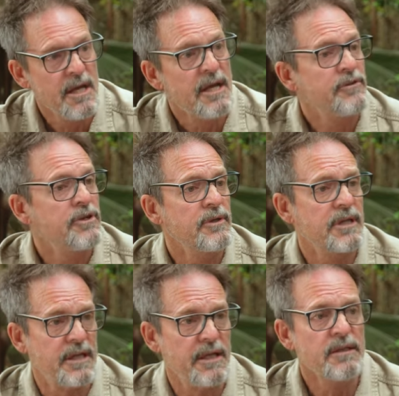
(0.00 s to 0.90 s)
If you're doing a
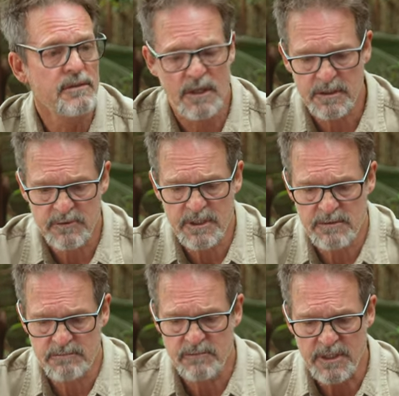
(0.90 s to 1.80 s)
kid, like with
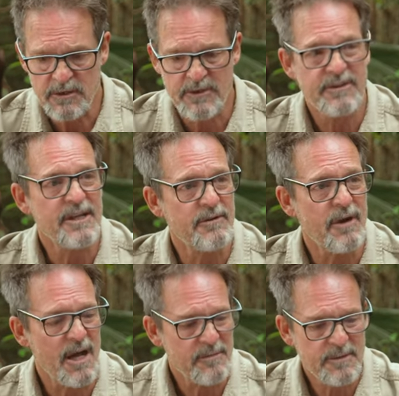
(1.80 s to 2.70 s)
a thinner
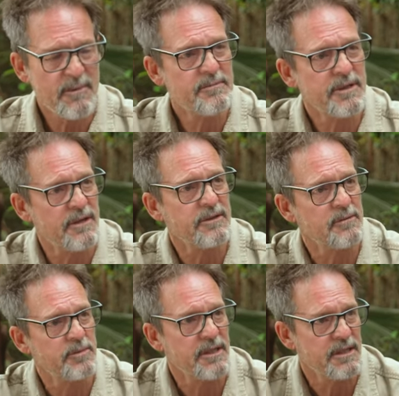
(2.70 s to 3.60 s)
arm, you maybe go a
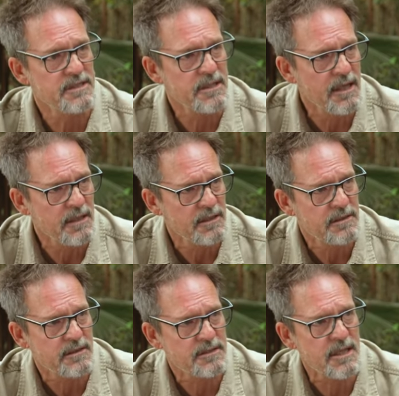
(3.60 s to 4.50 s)
little bit easier,
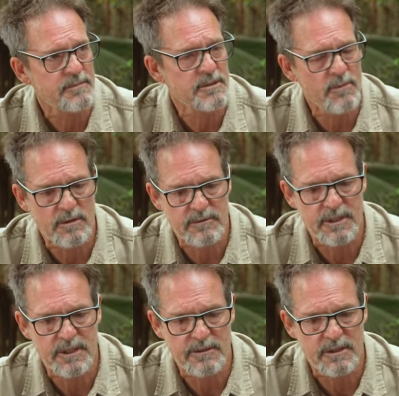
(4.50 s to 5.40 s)
same as you might with
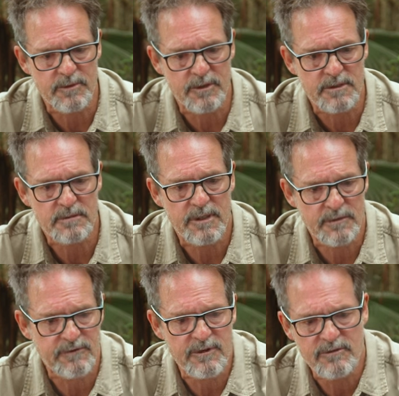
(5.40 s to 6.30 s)
an elderly person, but
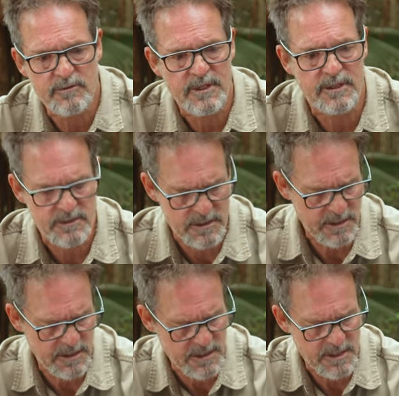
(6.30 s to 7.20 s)
for everyone else, you
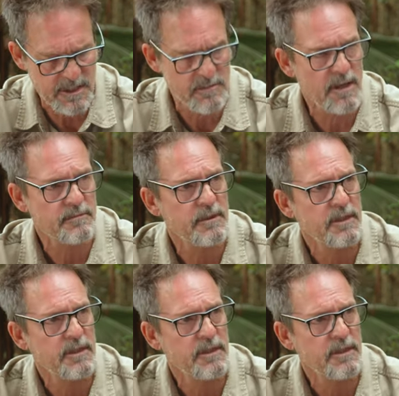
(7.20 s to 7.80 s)
can just hit them up